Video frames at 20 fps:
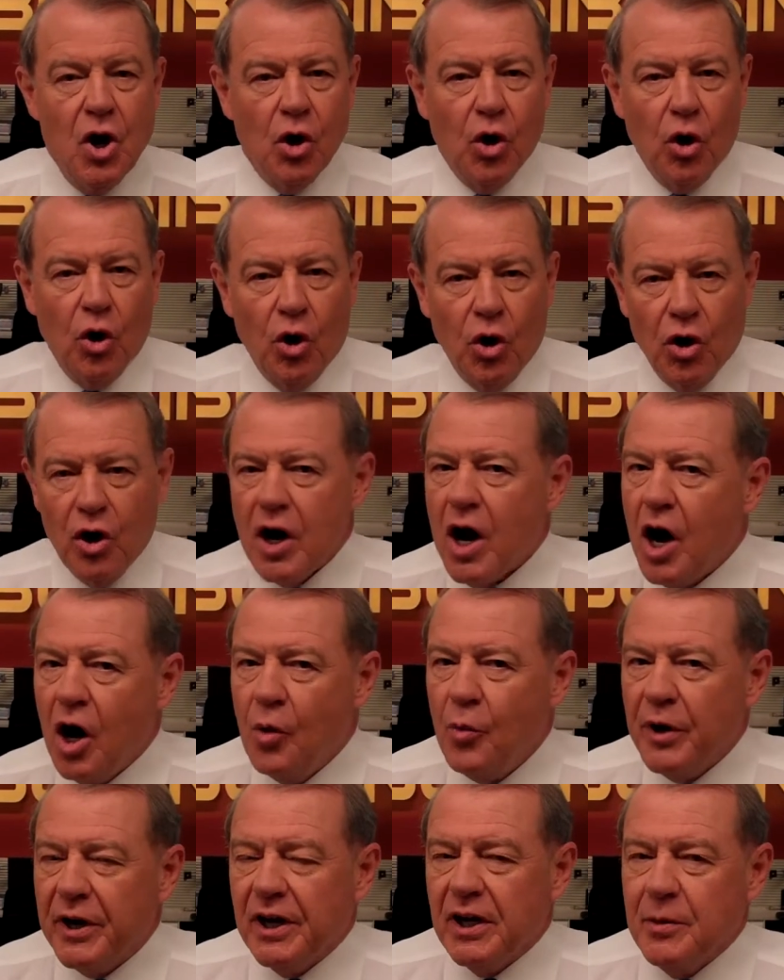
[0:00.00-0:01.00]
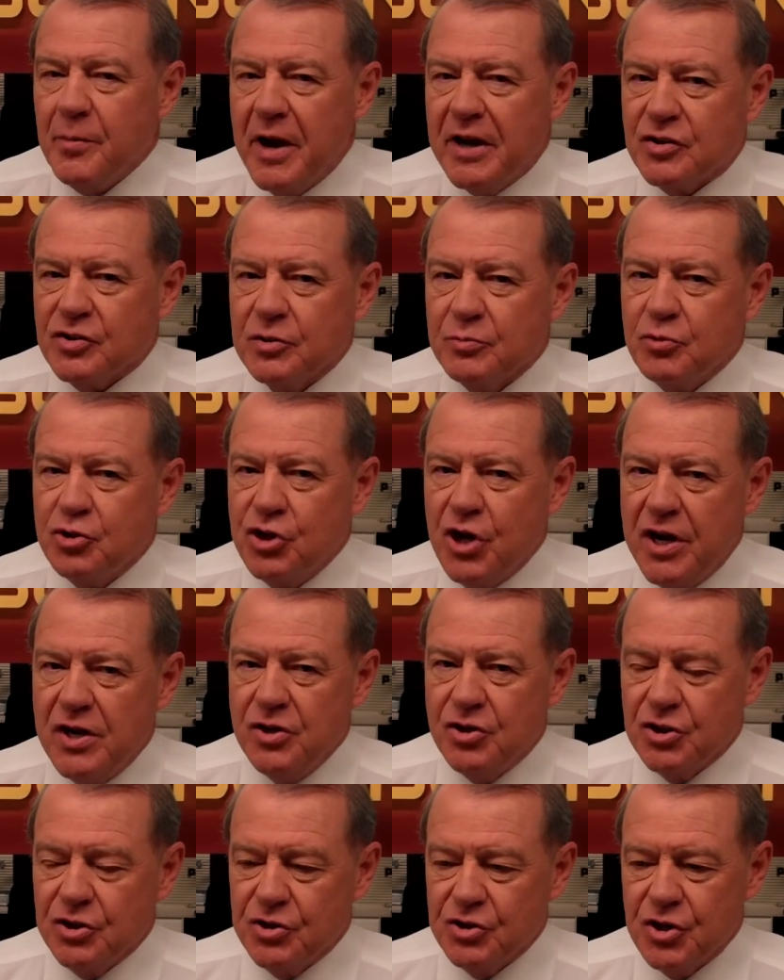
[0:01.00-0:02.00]
Or are we going to make some
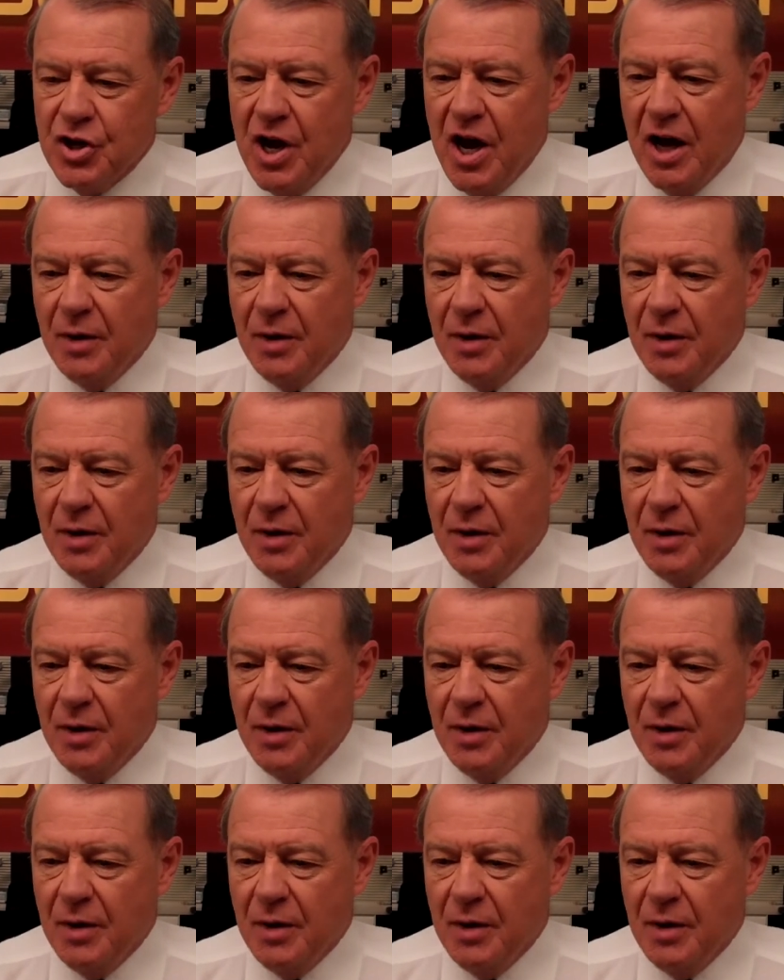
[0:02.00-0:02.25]
changes